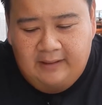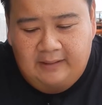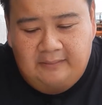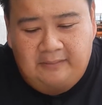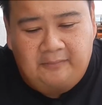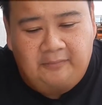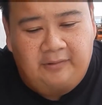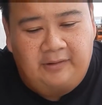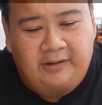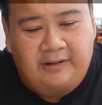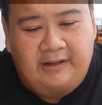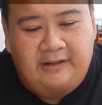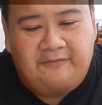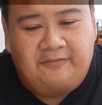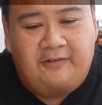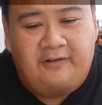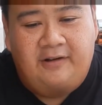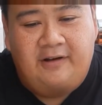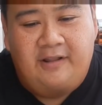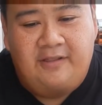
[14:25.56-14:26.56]
and I'm gonna get
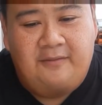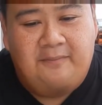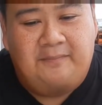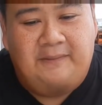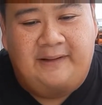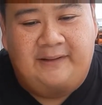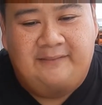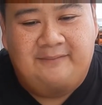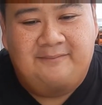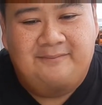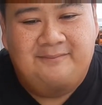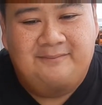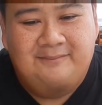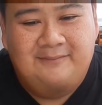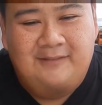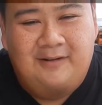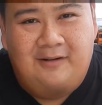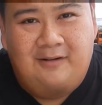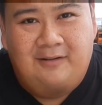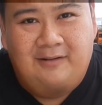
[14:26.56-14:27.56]
for another plate.
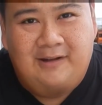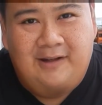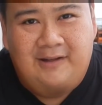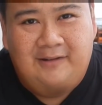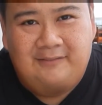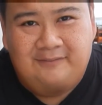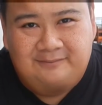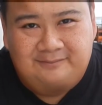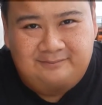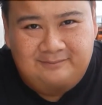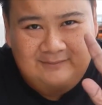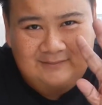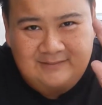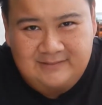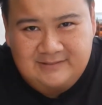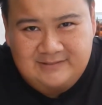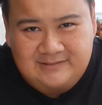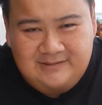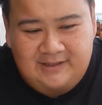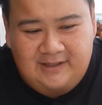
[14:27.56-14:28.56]
Okay,
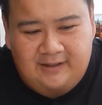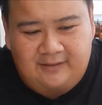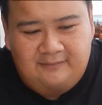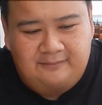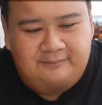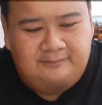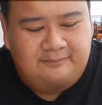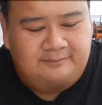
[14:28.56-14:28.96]
see ya.